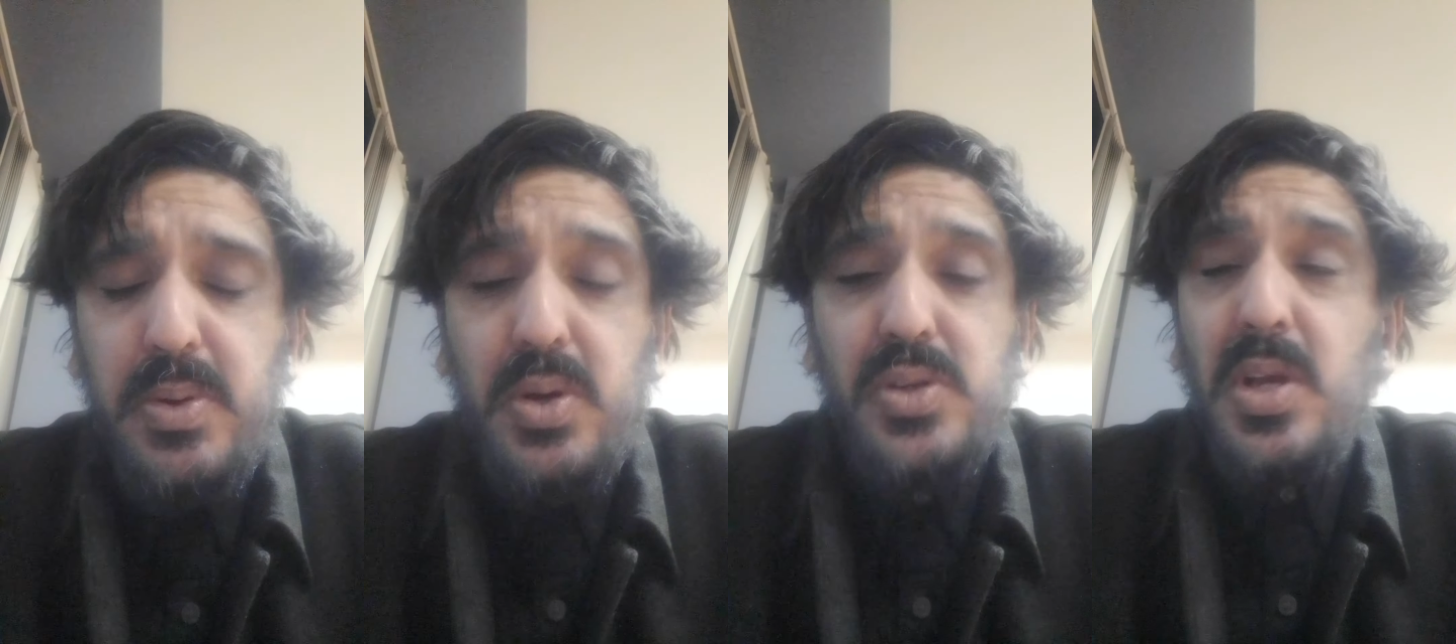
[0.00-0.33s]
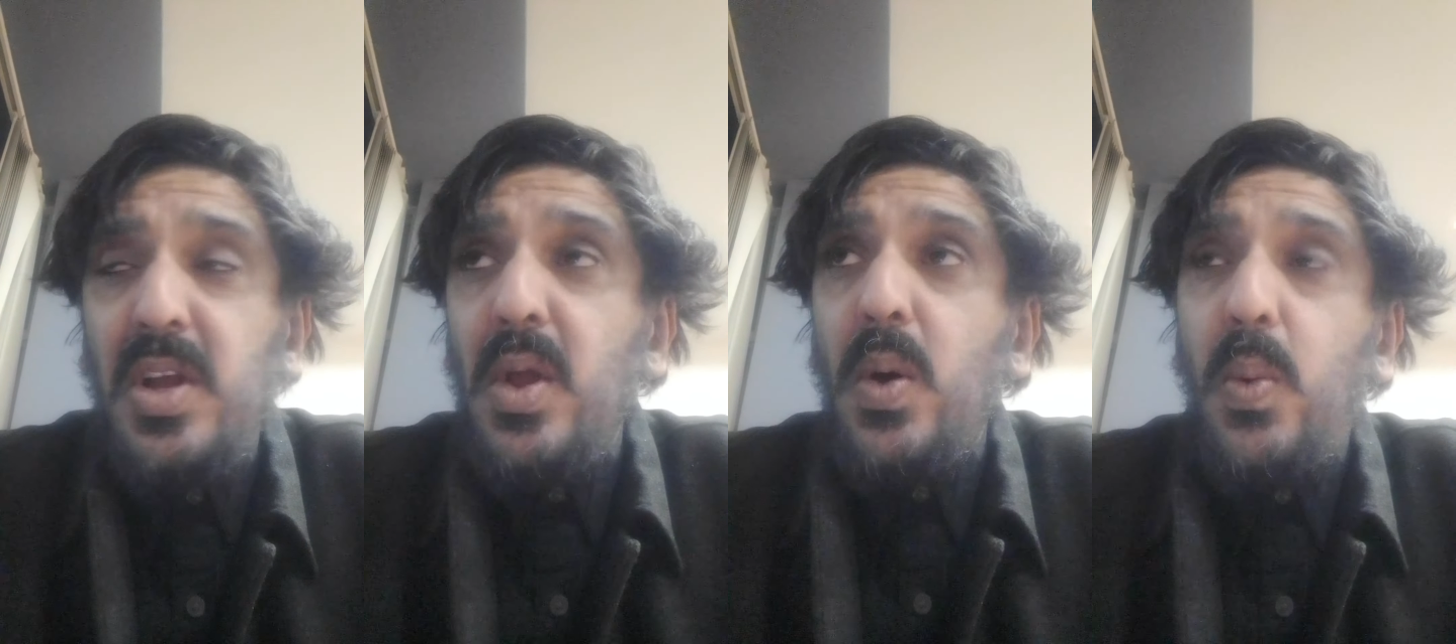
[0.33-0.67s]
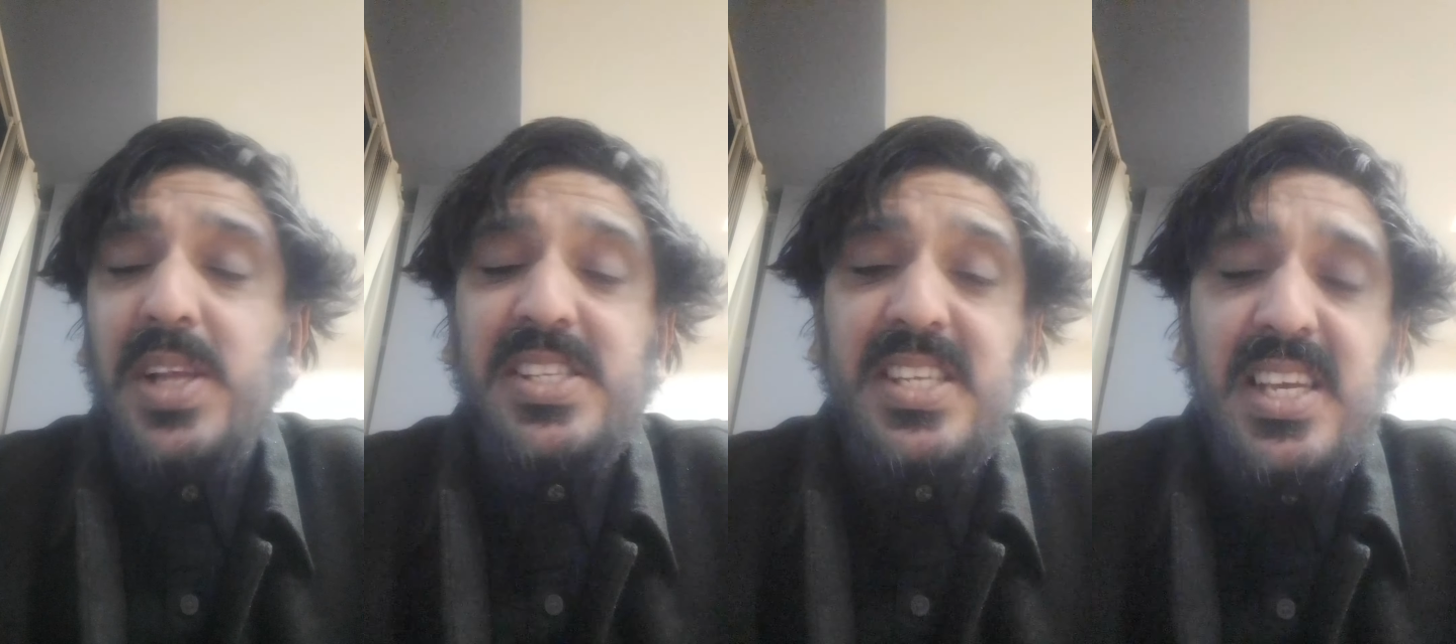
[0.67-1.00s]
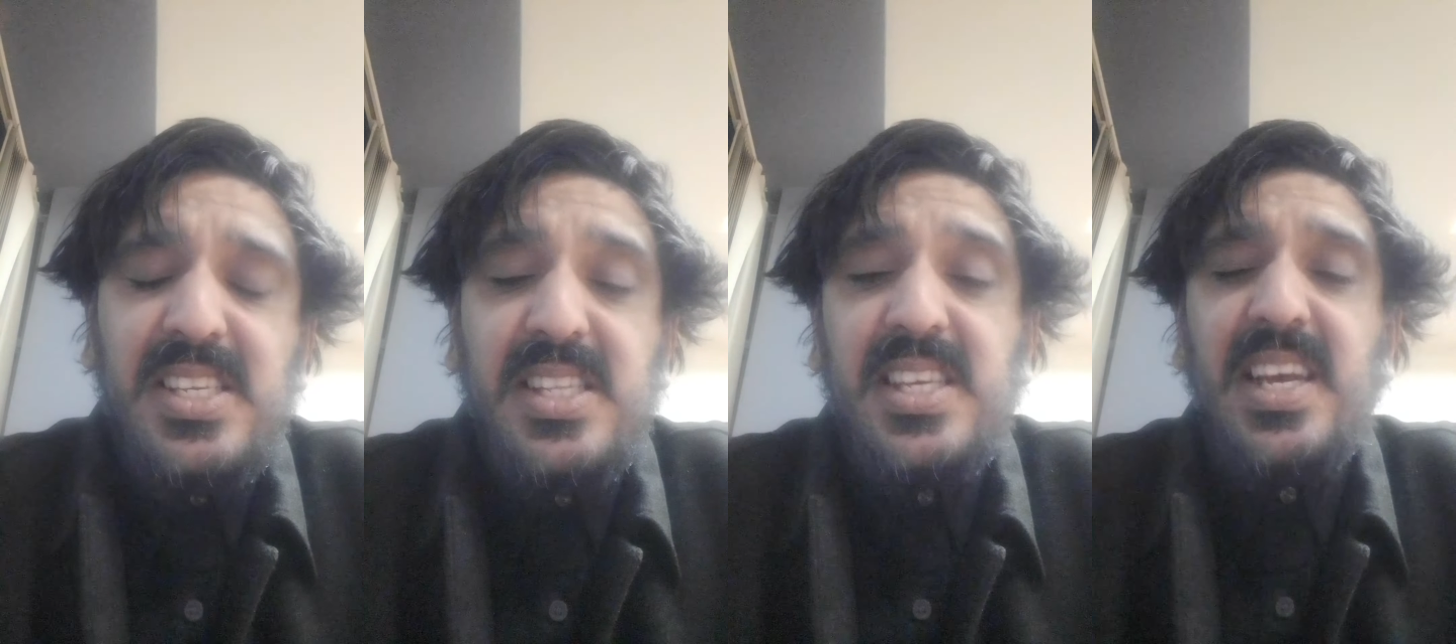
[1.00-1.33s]
because once it
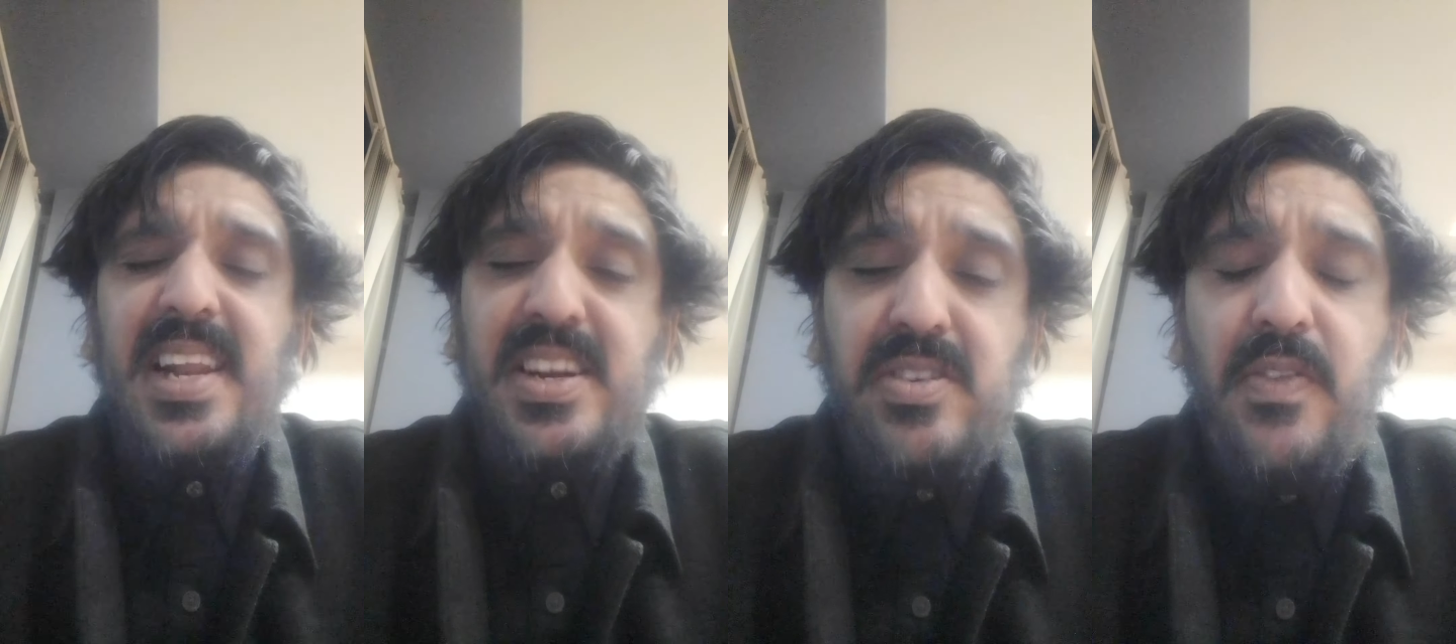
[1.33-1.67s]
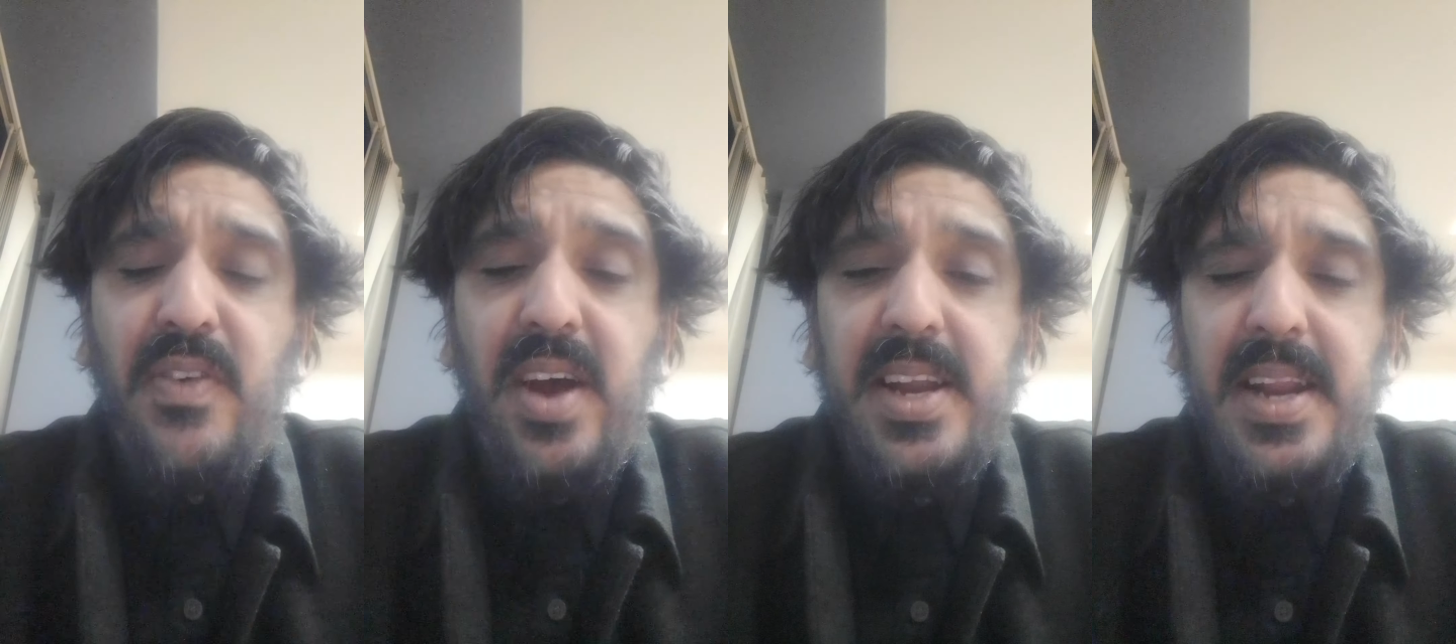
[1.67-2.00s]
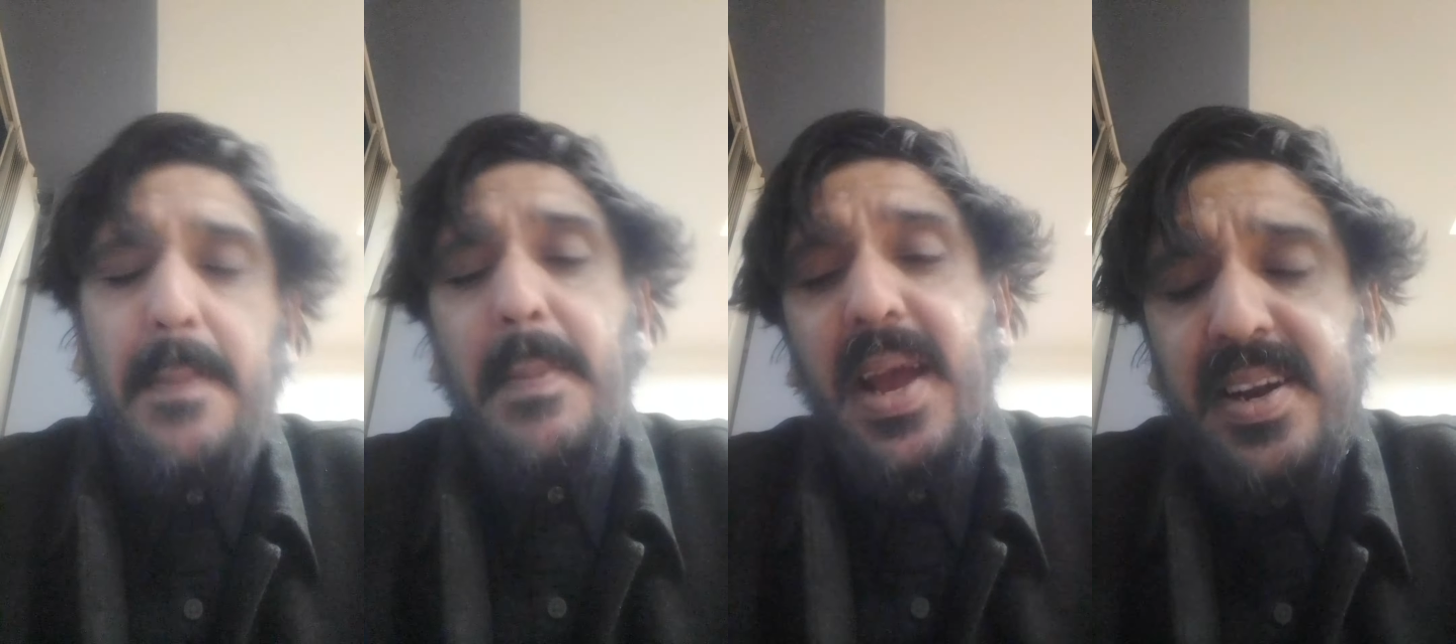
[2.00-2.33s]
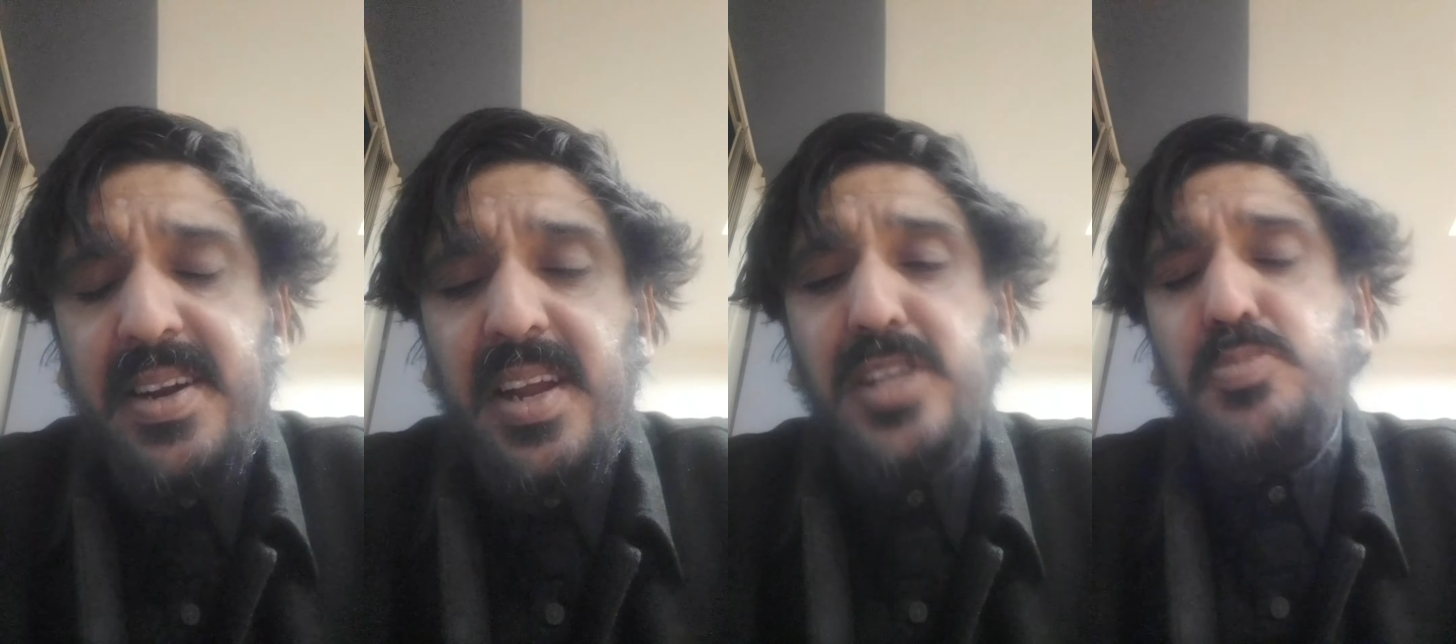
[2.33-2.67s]
hits the electrified and
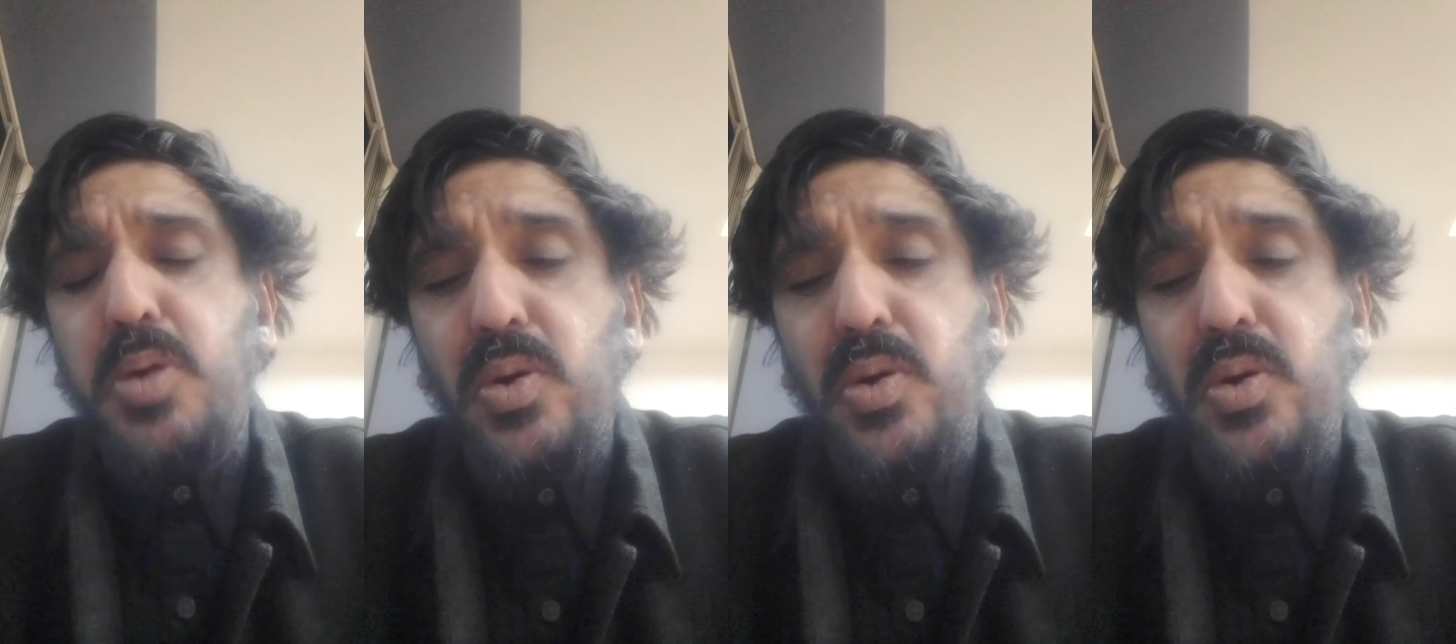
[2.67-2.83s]
magnetized